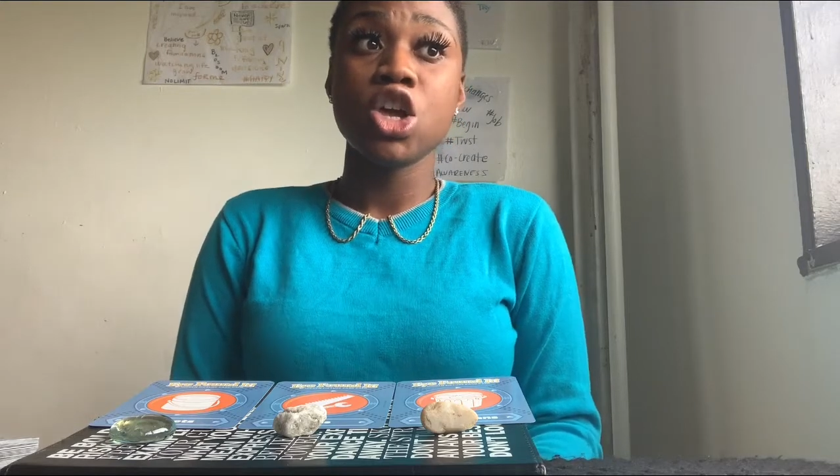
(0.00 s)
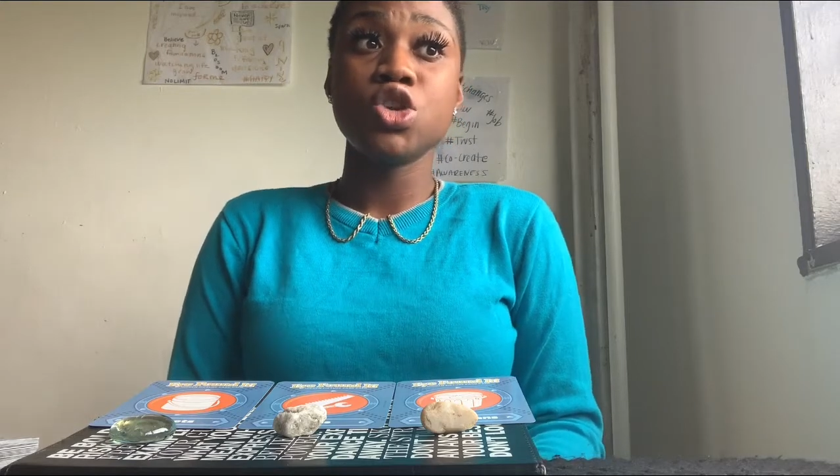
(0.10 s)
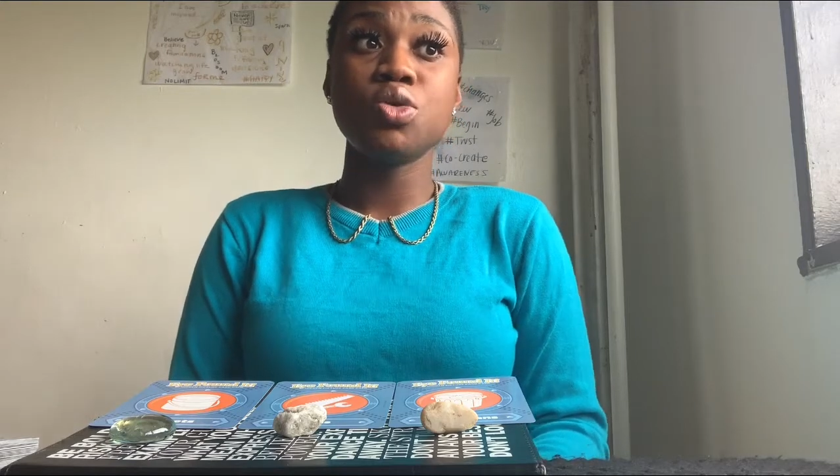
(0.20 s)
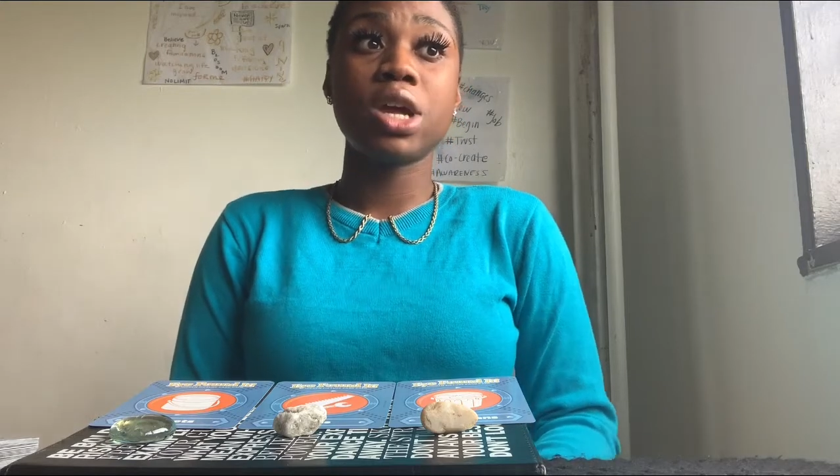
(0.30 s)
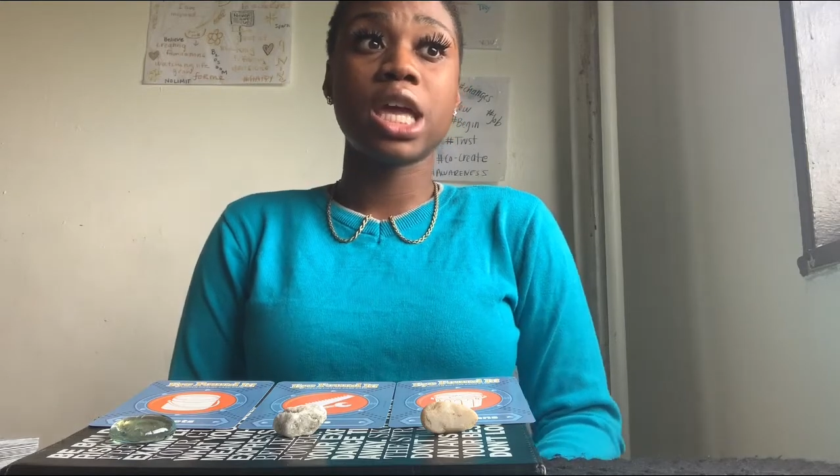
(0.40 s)

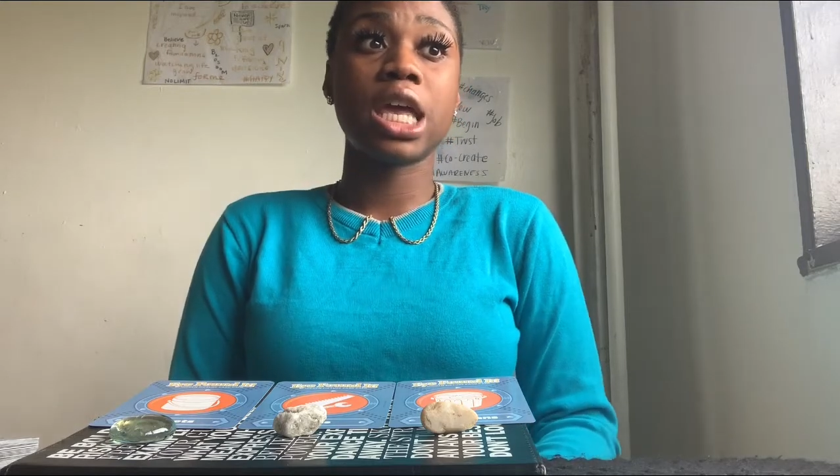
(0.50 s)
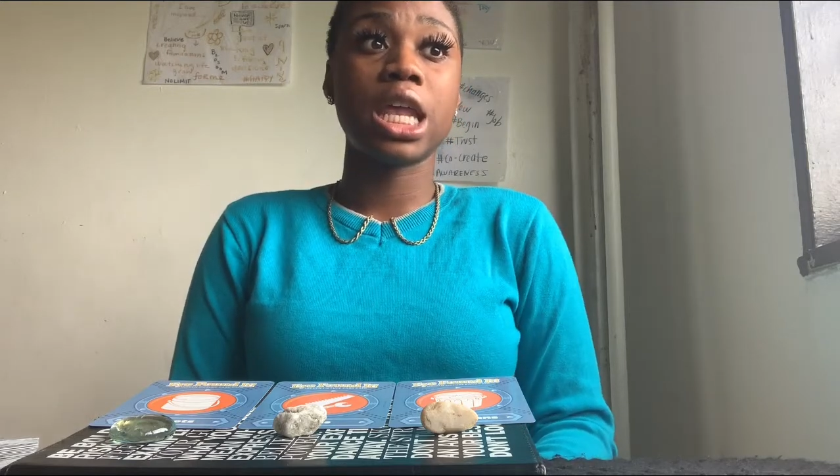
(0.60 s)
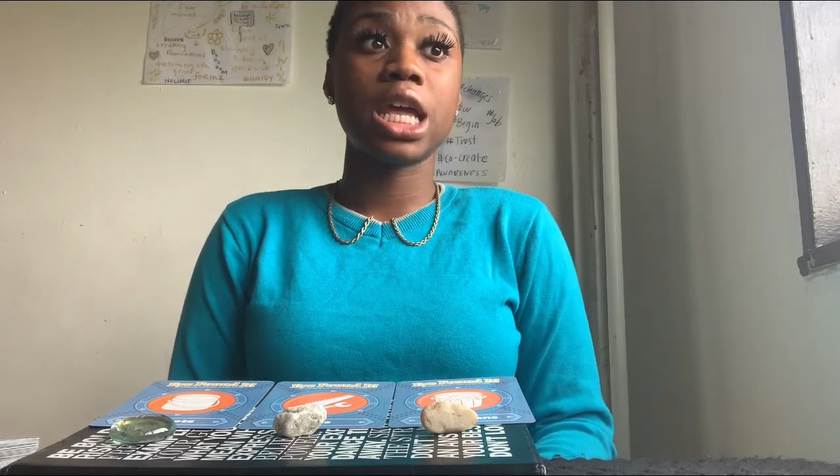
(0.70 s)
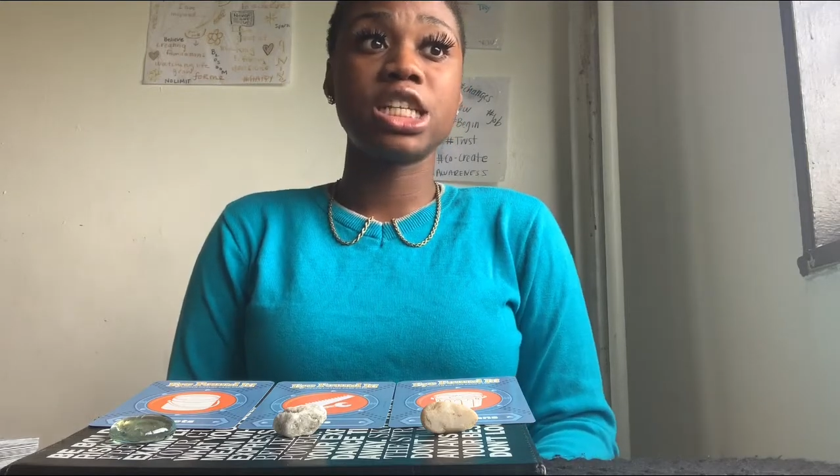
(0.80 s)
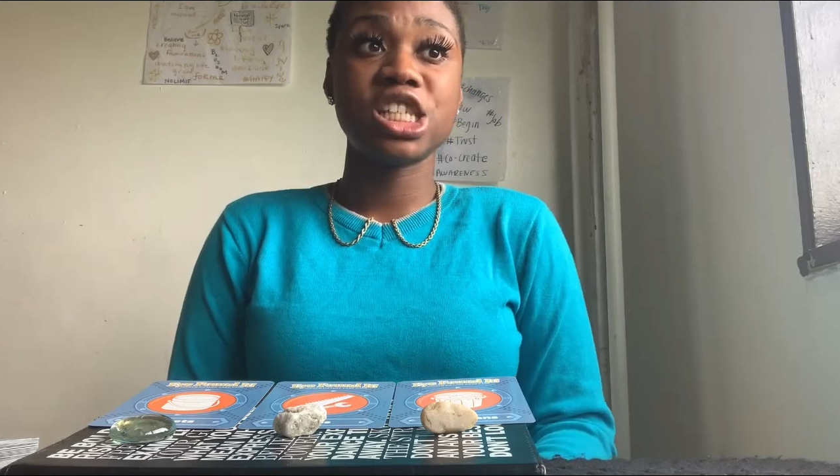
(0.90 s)
You
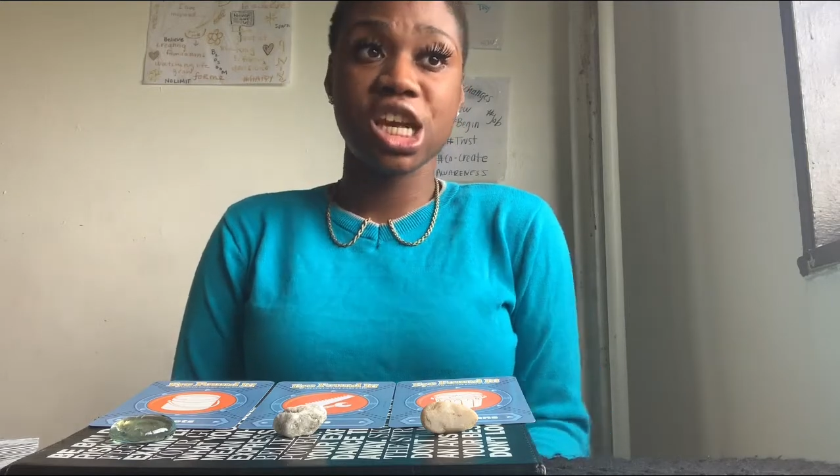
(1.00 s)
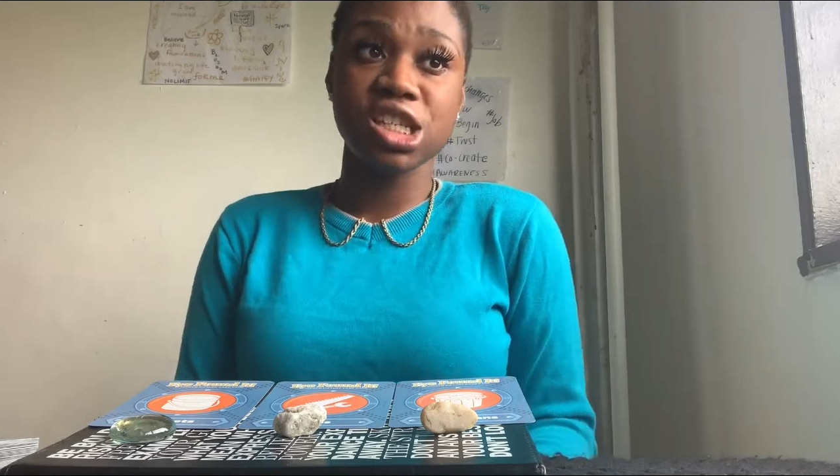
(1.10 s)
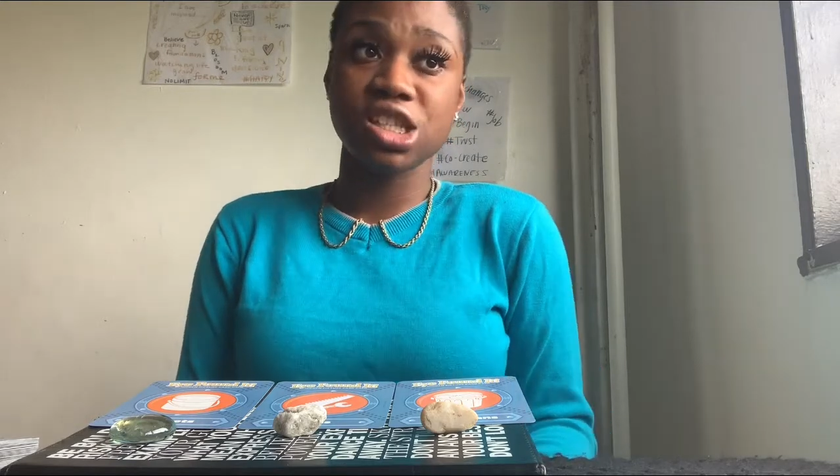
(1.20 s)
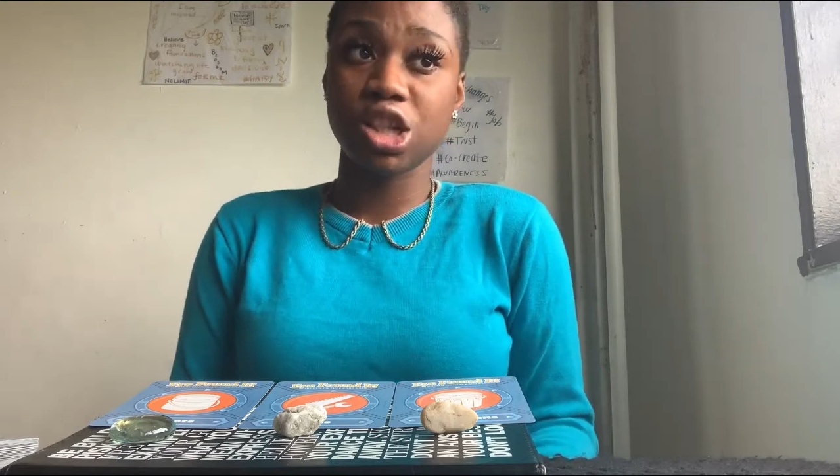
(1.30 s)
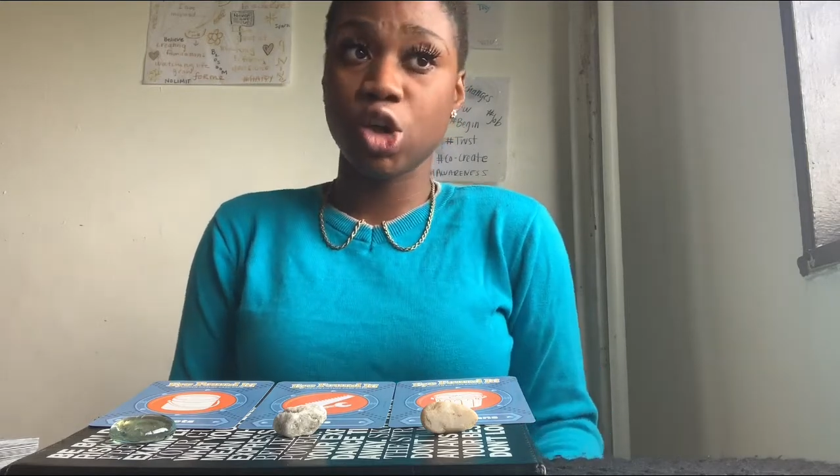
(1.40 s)
can
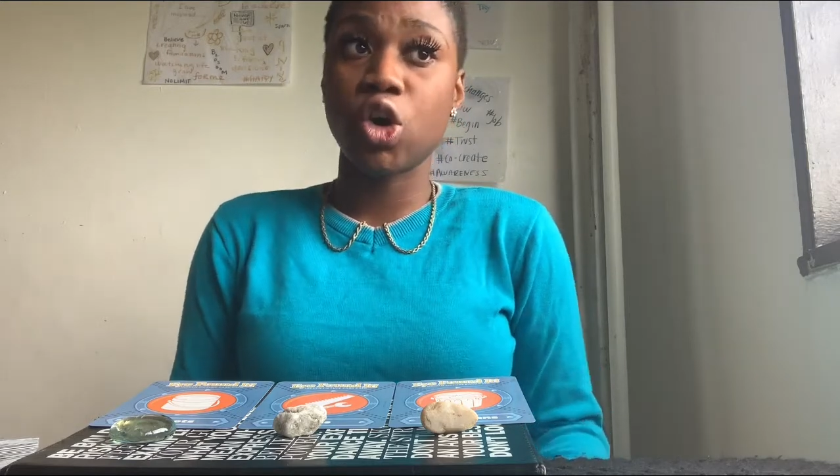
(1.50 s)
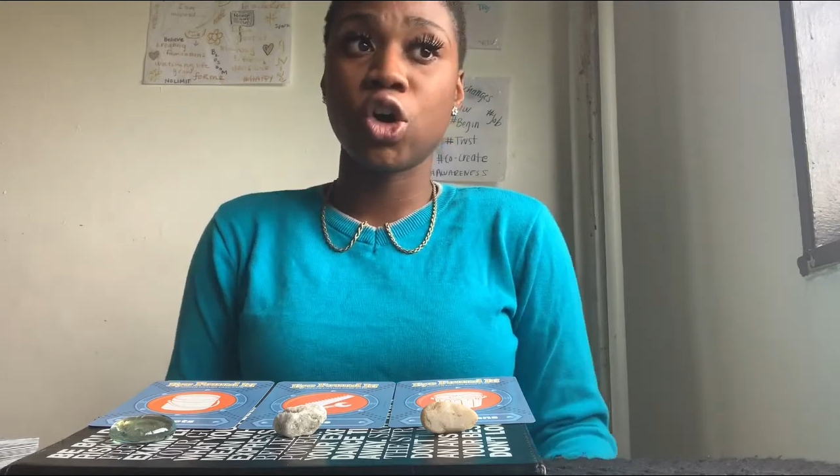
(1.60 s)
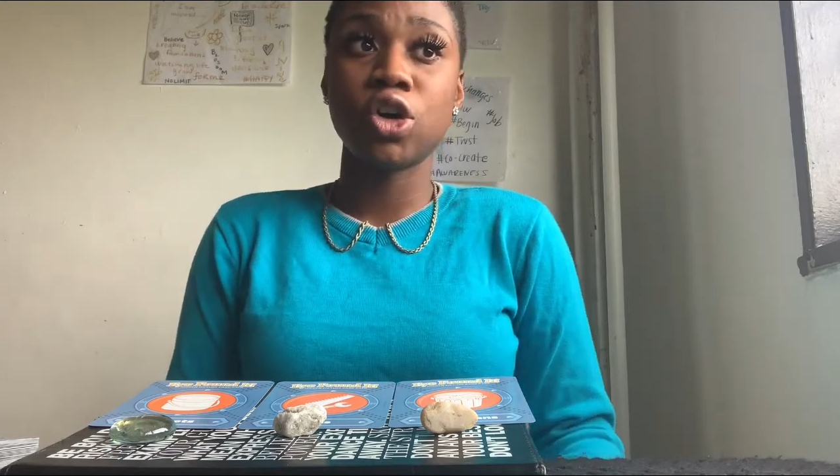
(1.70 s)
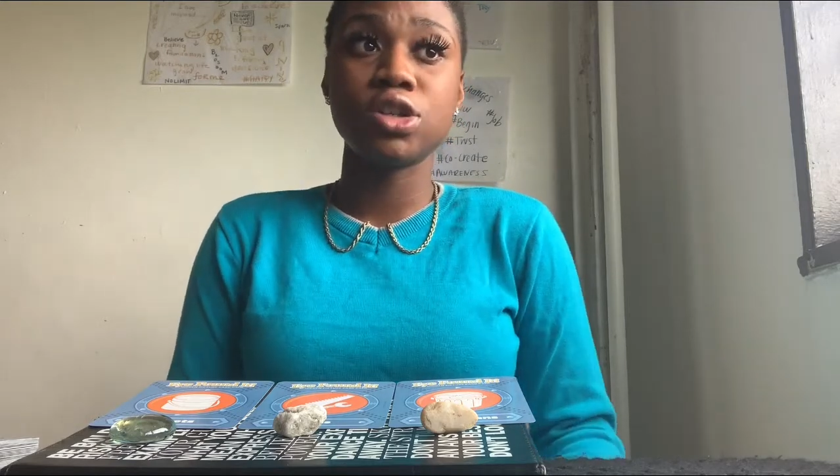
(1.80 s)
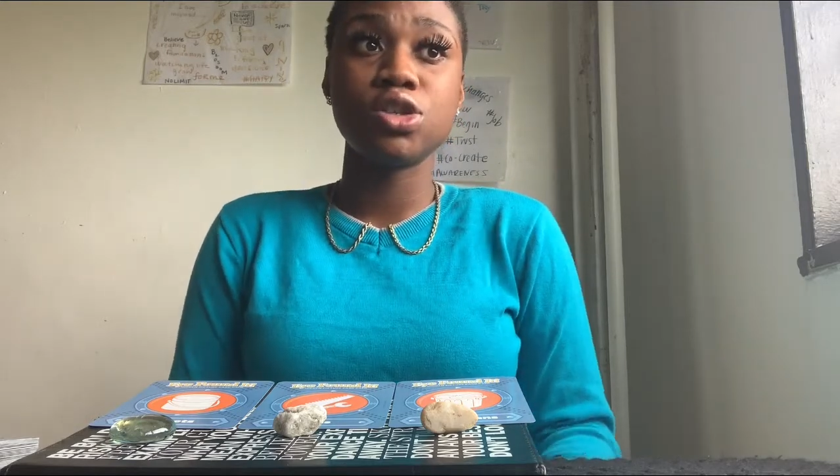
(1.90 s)
change the
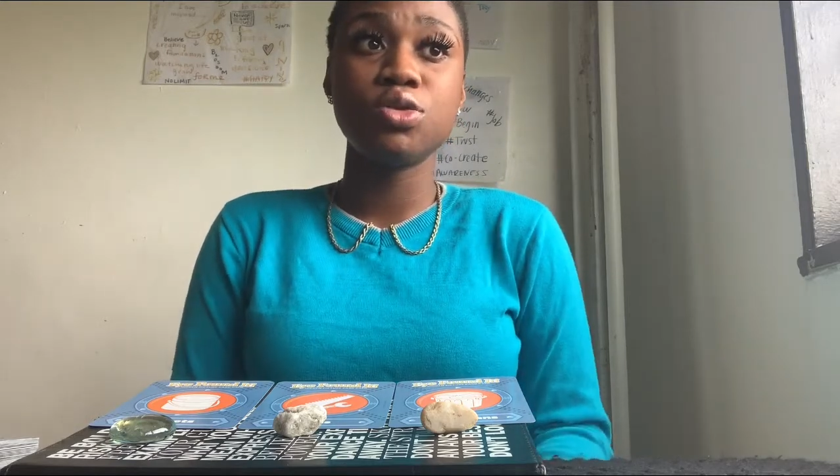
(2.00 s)
laws.